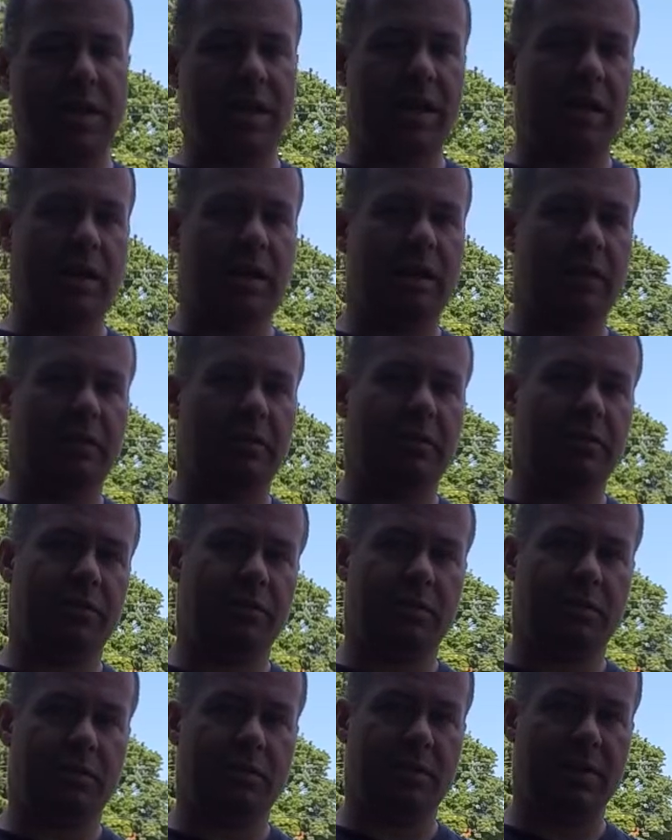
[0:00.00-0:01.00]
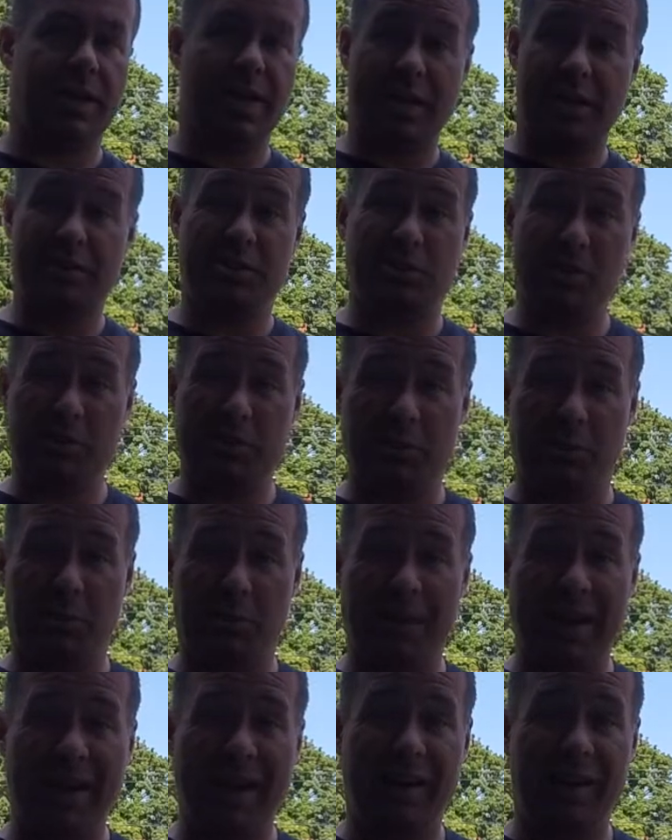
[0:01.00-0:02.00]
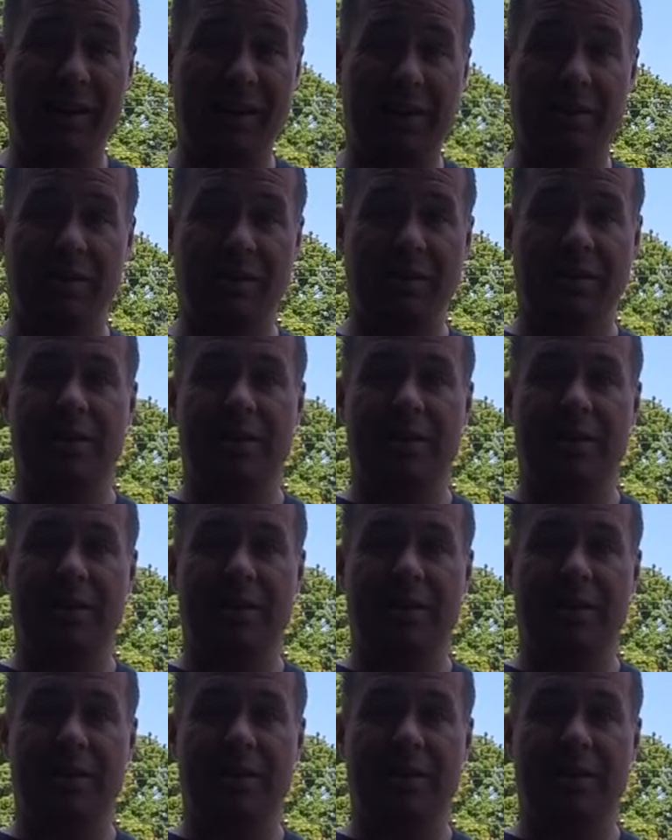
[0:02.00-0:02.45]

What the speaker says: and it has the original paint on it,